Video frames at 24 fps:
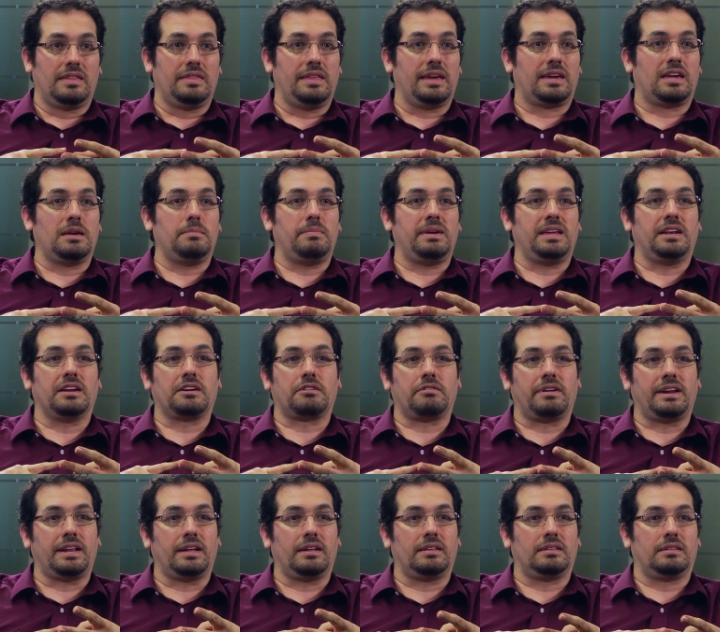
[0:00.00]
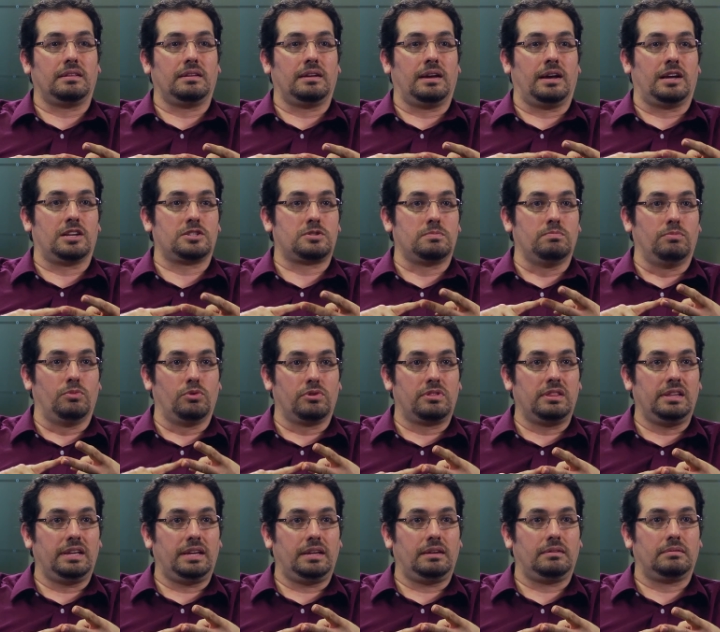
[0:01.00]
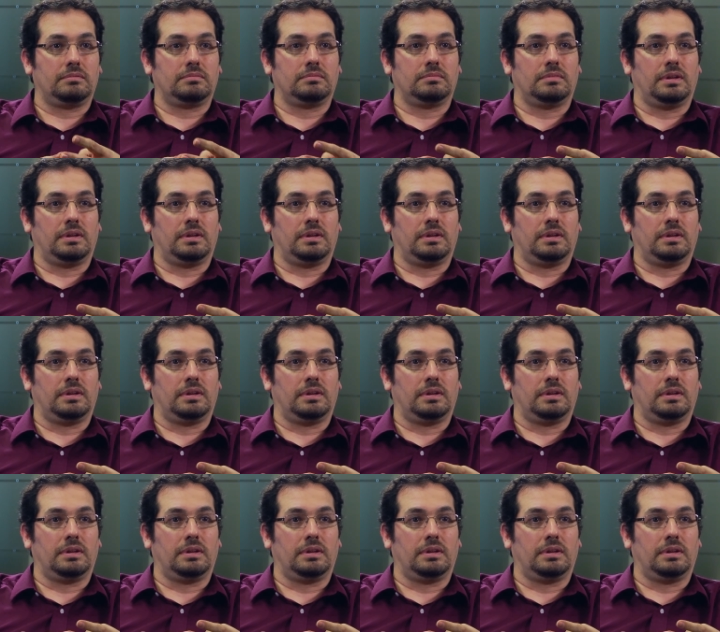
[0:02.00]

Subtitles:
They can be integrated smoothly